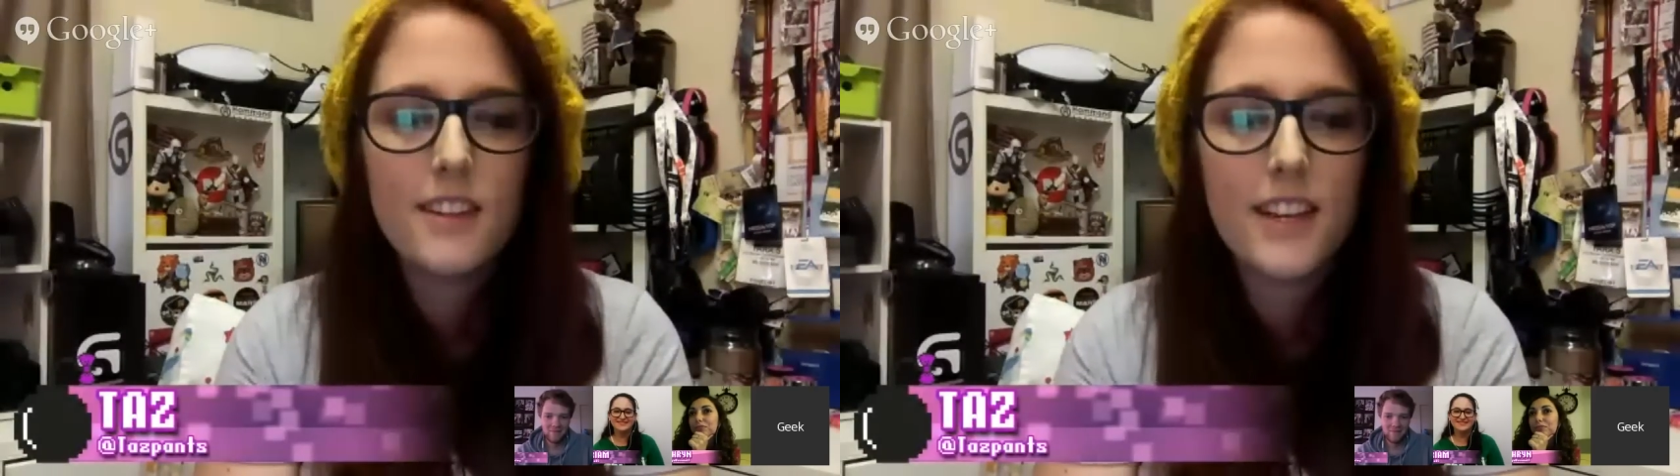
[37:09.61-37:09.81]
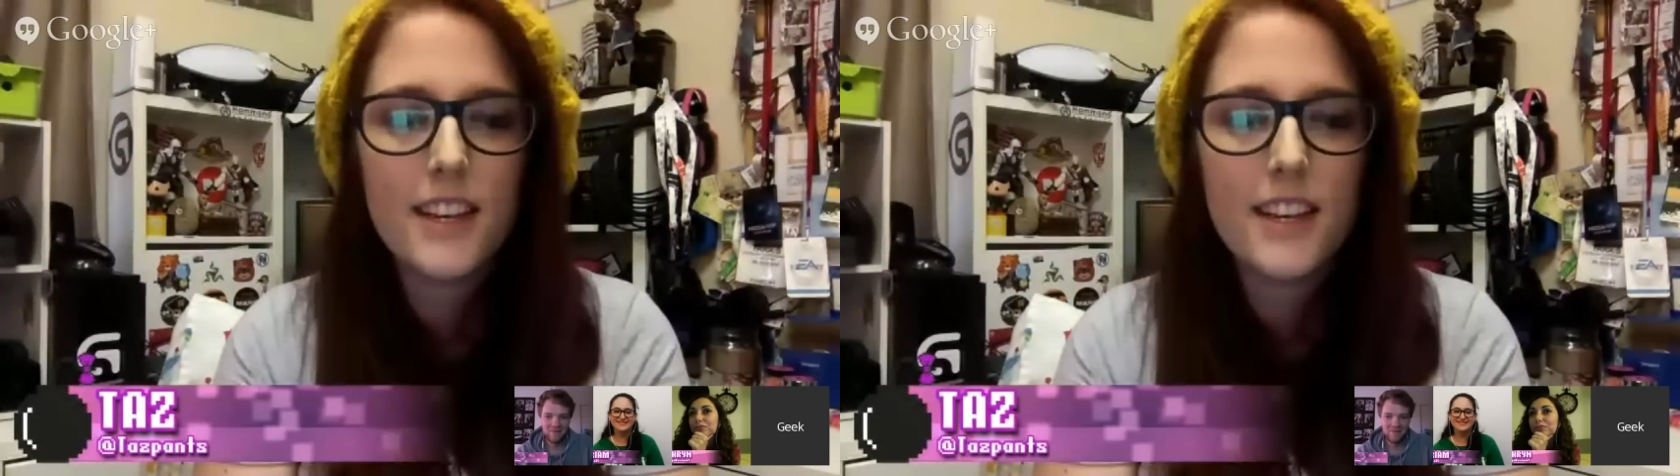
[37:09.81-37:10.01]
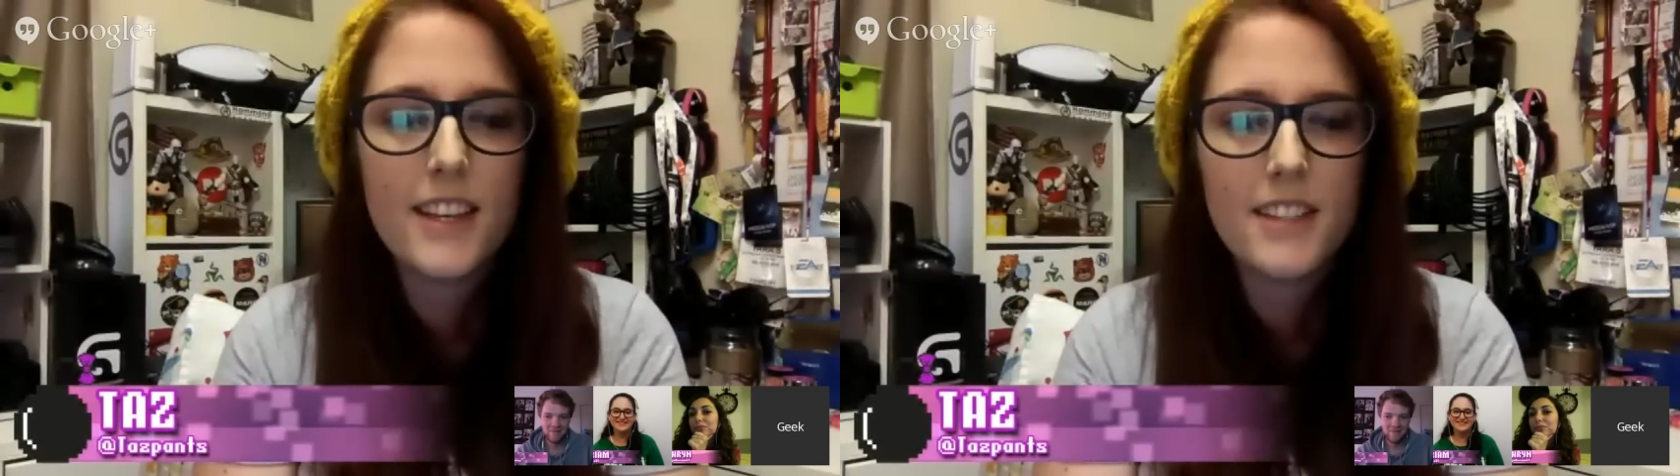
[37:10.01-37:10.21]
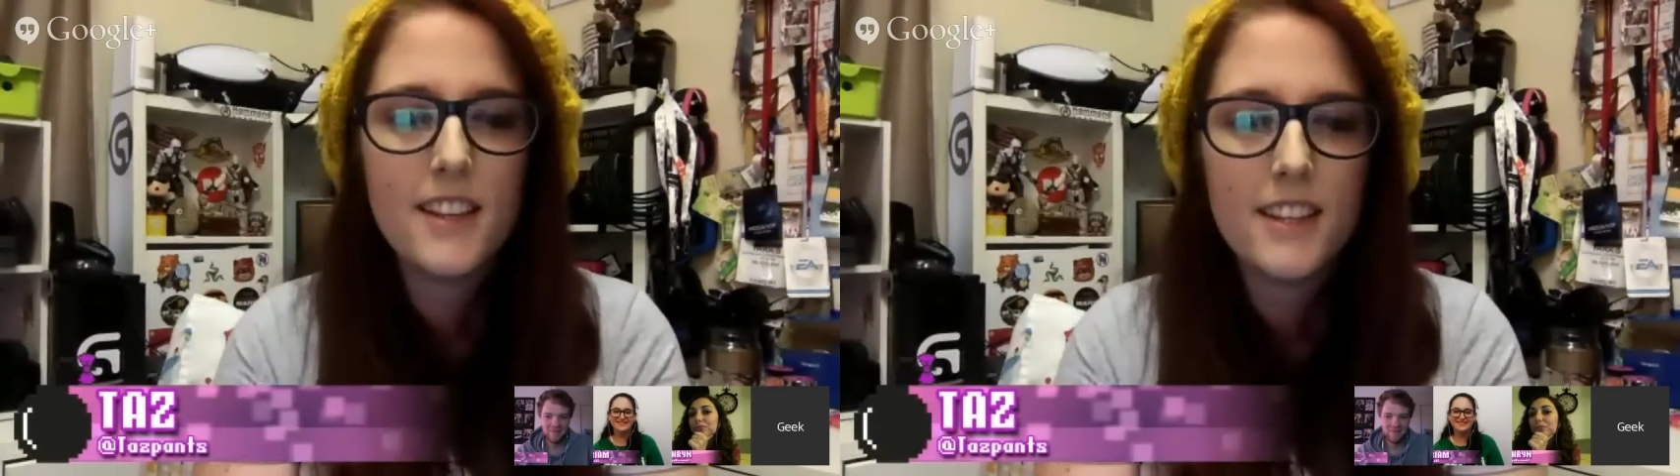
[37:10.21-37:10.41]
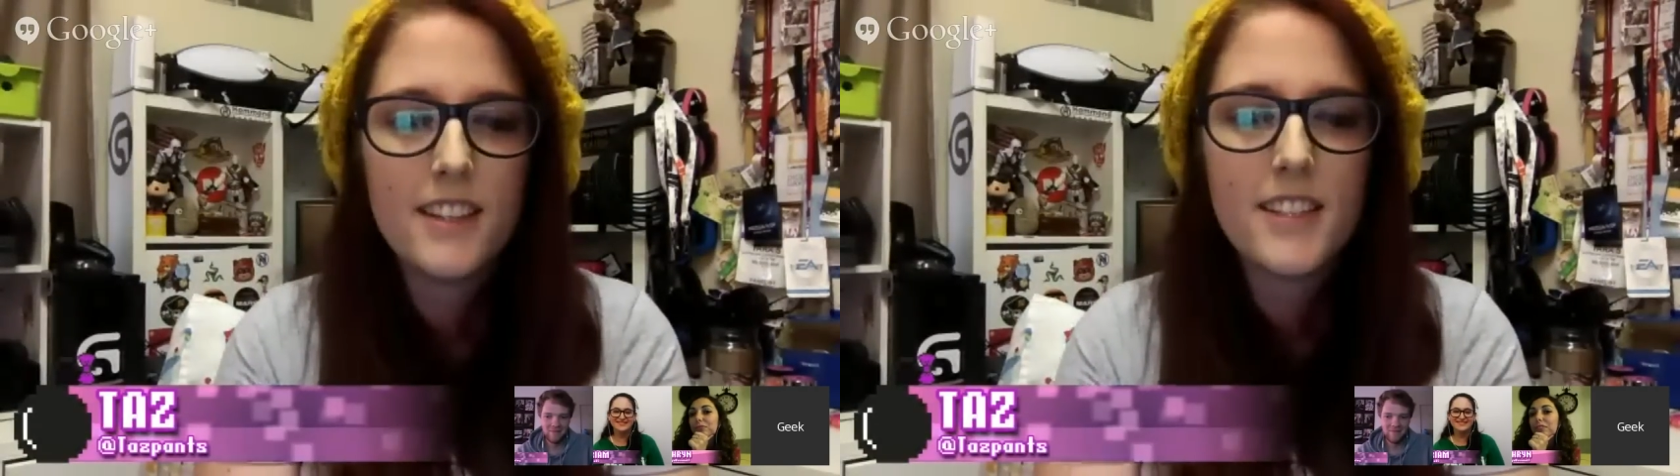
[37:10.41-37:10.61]
Like, he's
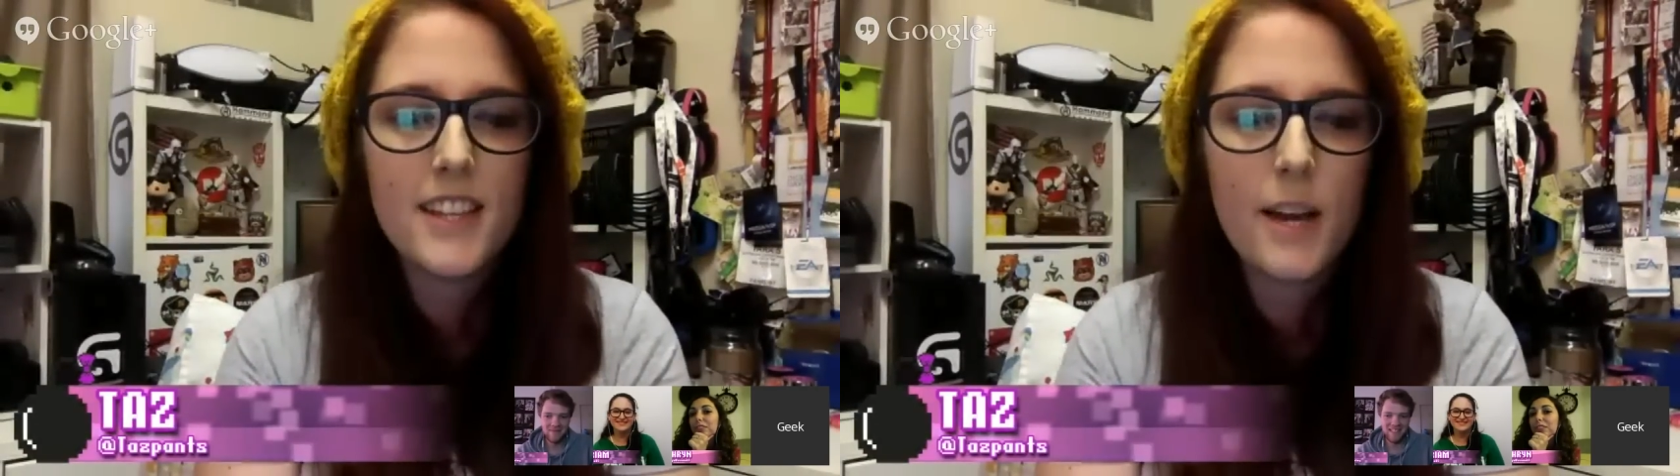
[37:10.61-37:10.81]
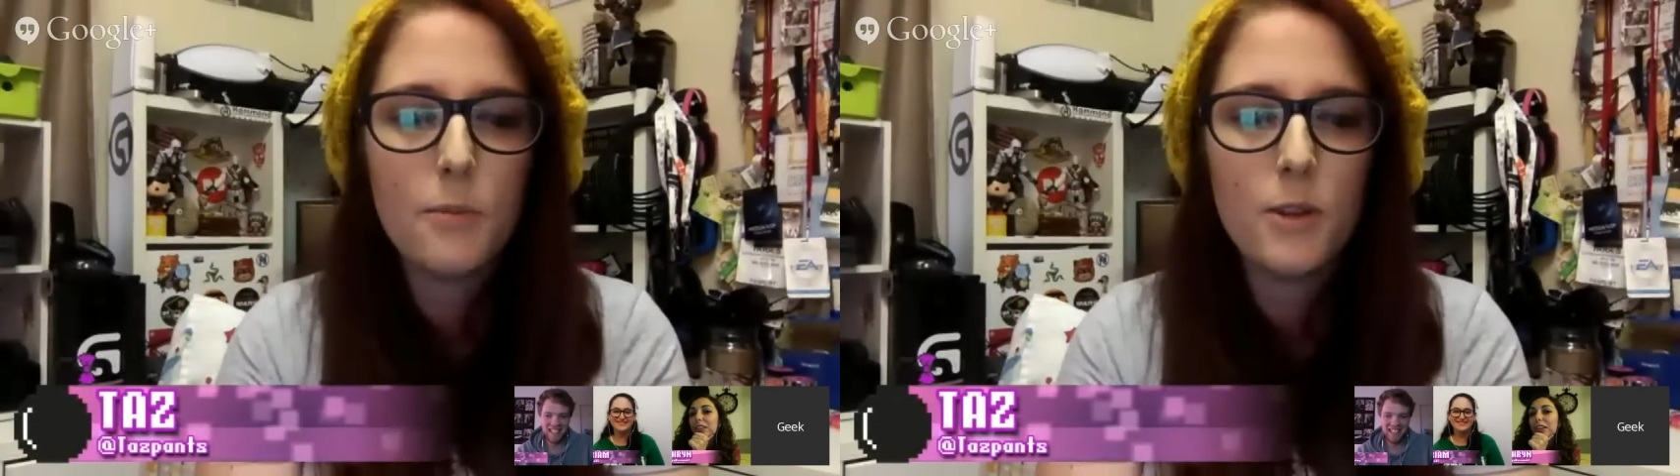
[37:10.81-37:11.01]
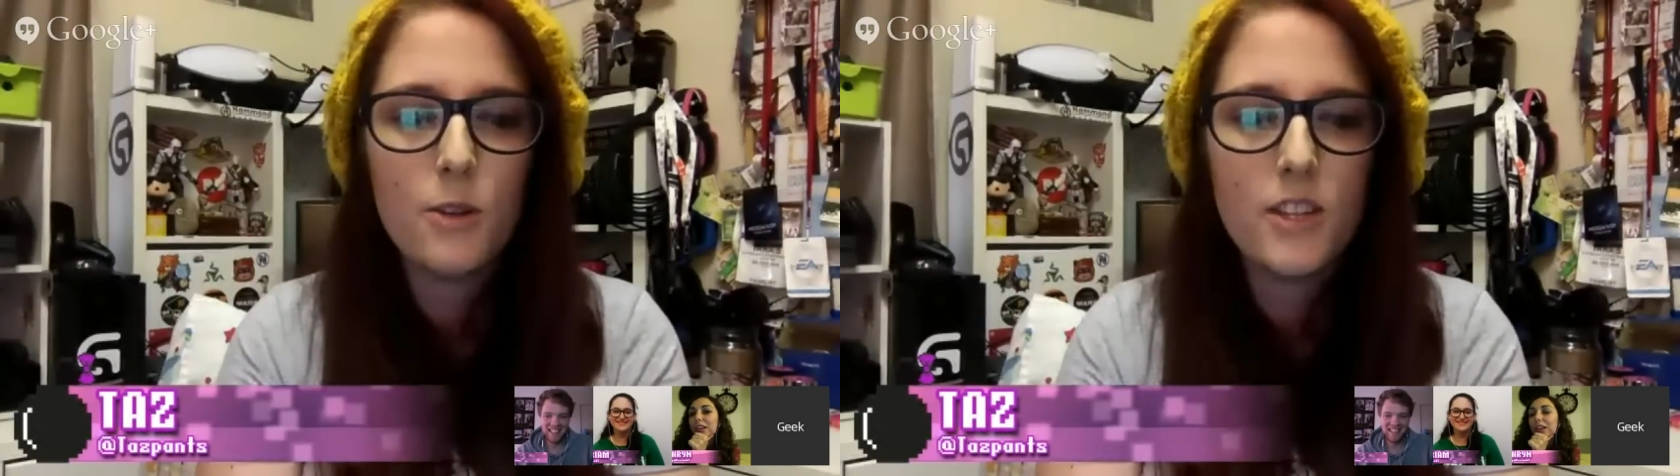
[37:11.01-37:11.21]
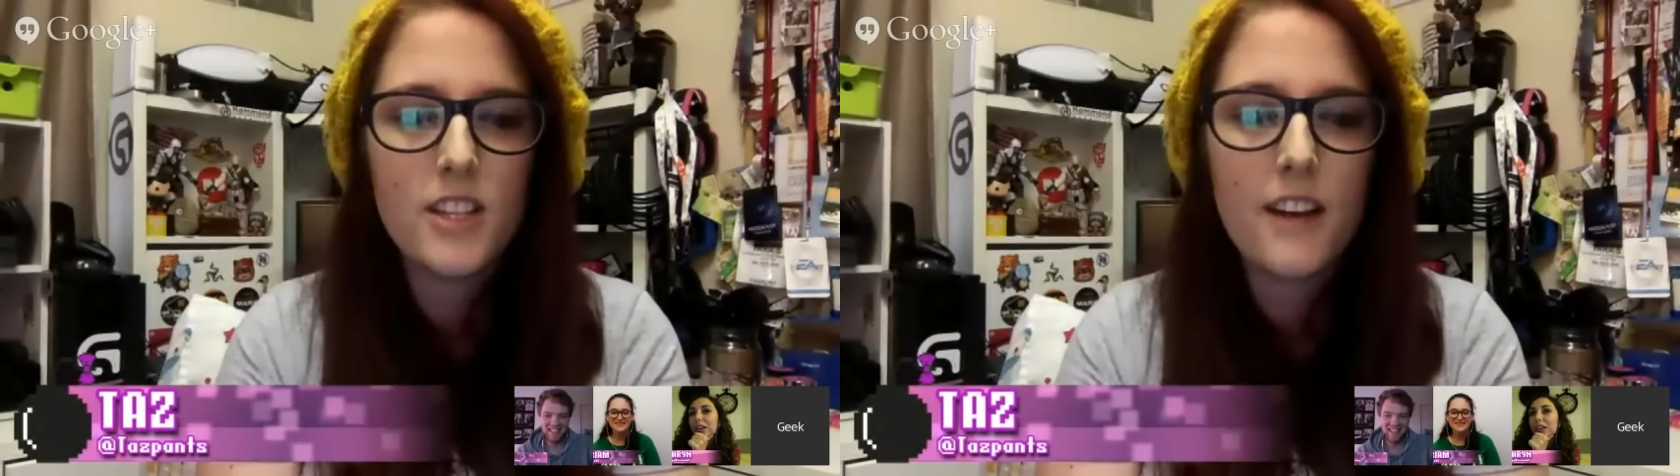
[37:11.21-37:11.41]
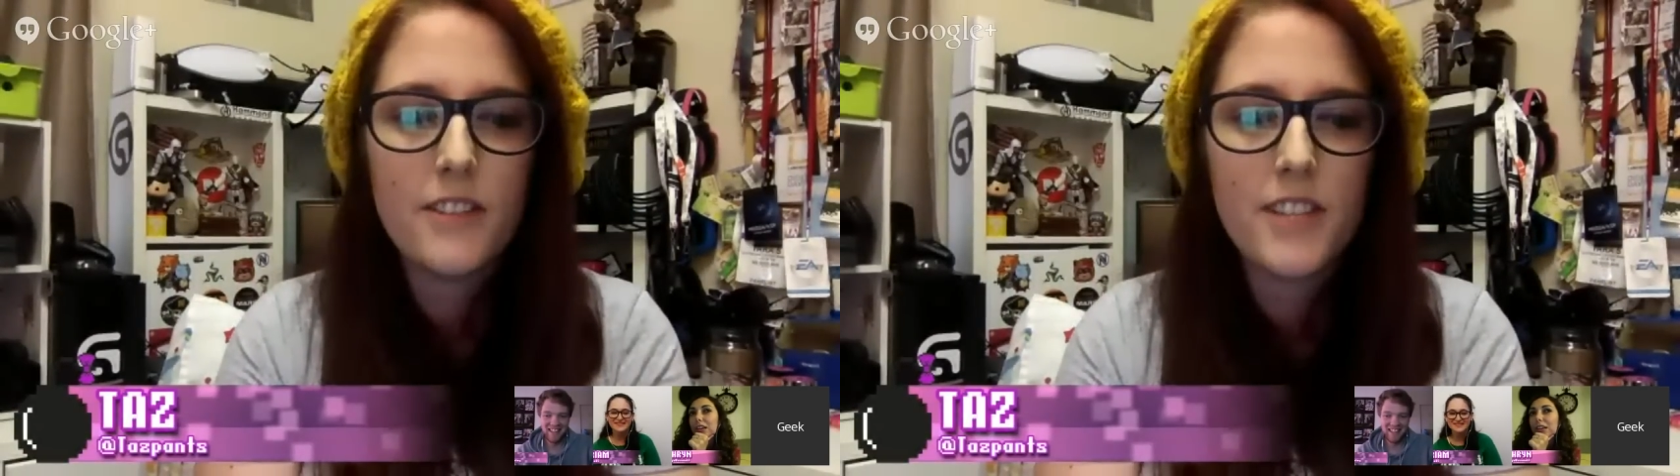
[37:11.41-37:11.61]
gonna help you through
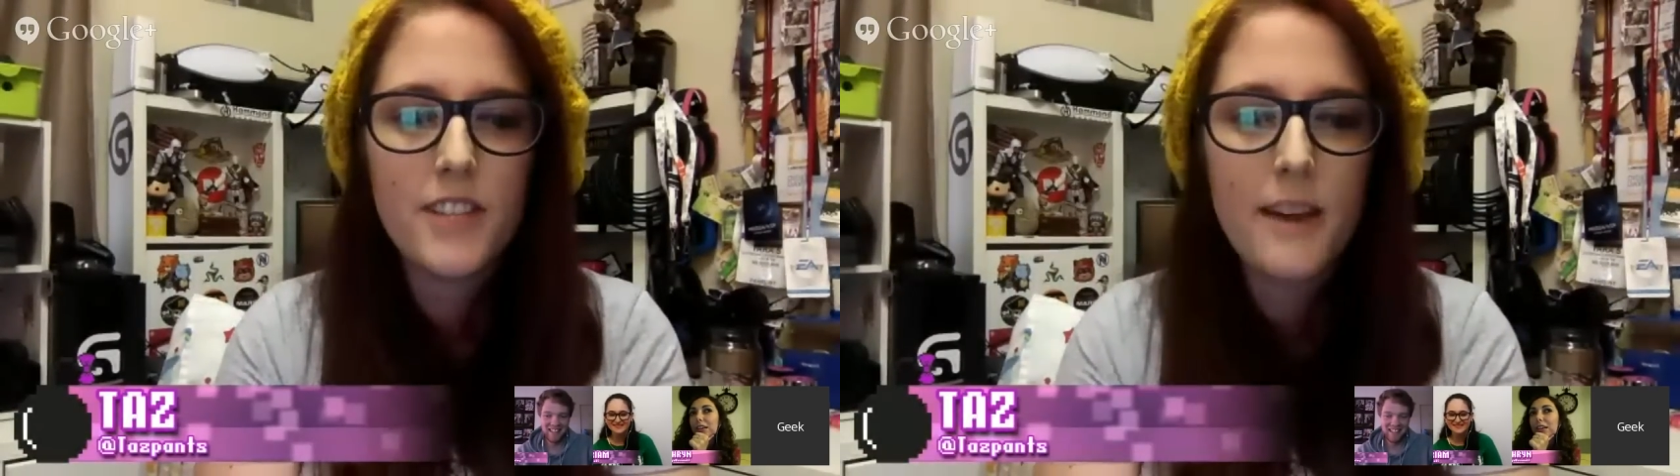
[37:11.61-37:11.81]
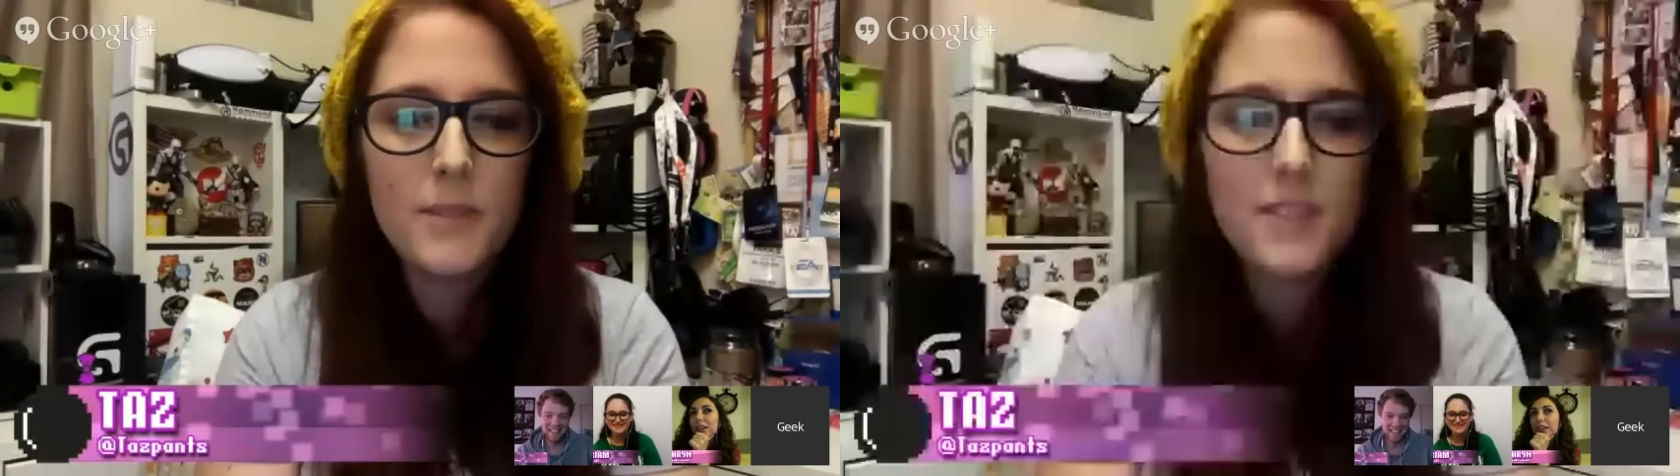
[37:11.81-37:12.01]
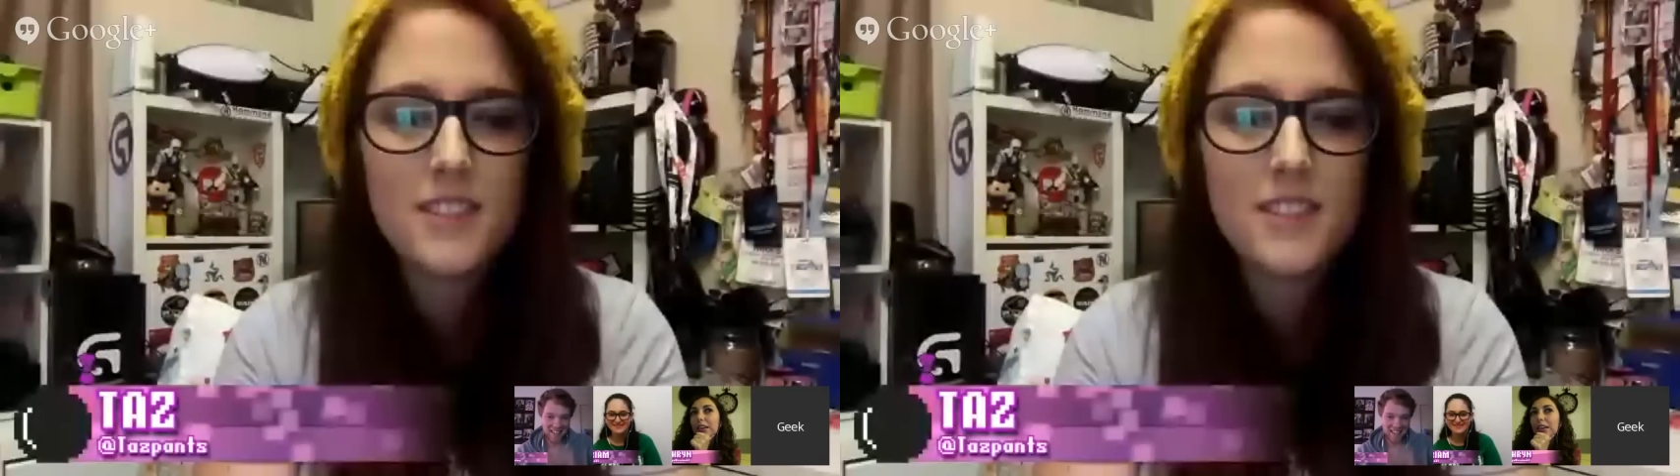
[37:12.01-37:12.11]
the tough times.